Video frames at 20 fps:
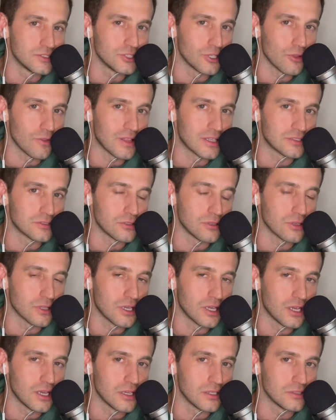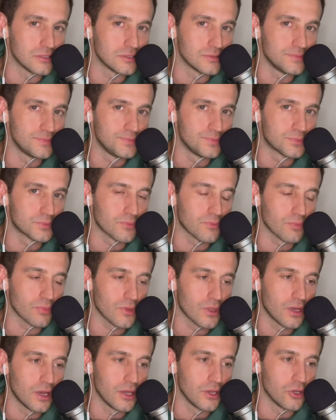So that's all, guys.
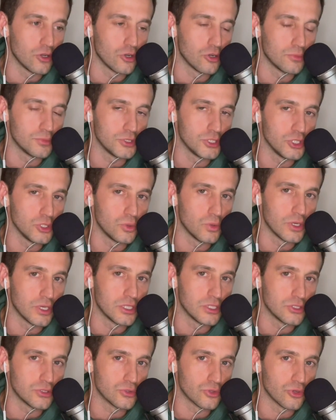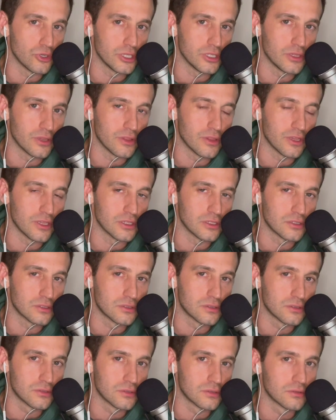I hope you enjoyed
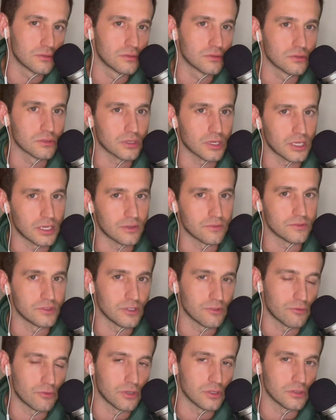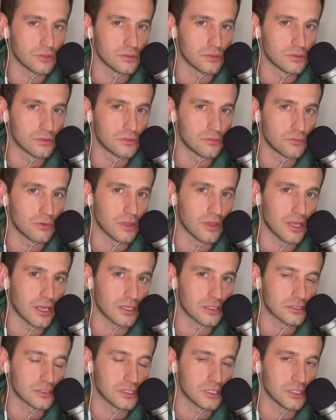this kind of different,
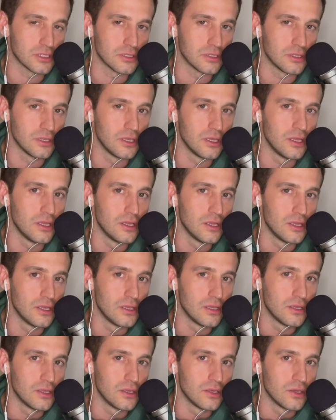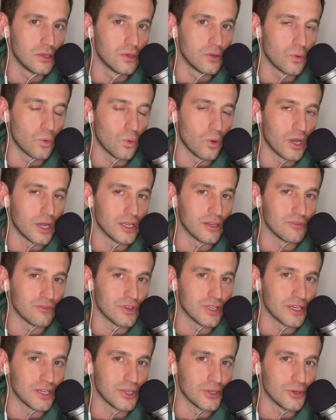relaxing wine
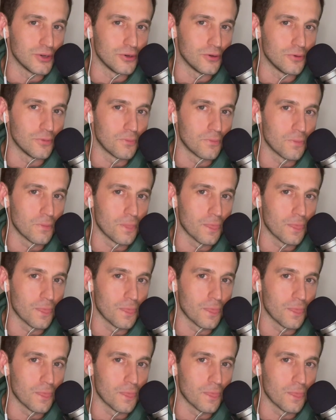video.